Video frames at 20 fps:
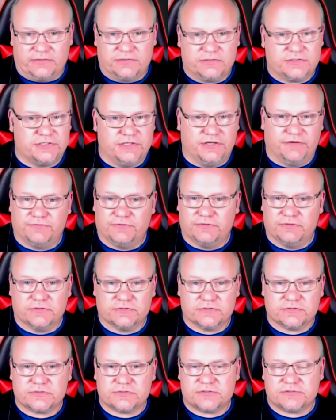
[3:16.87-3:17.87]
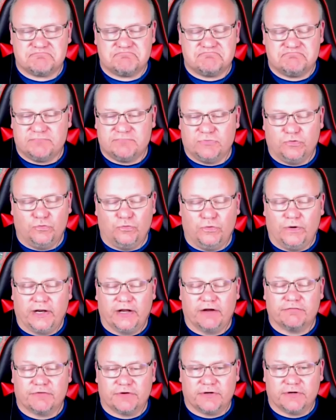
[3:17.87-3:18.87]
sniffles or
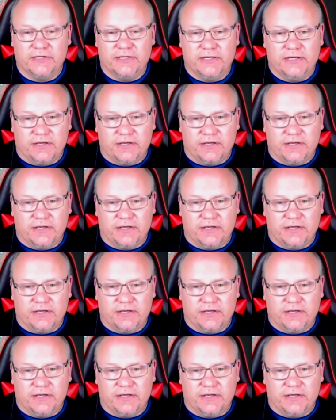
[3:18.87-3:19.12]
whatever,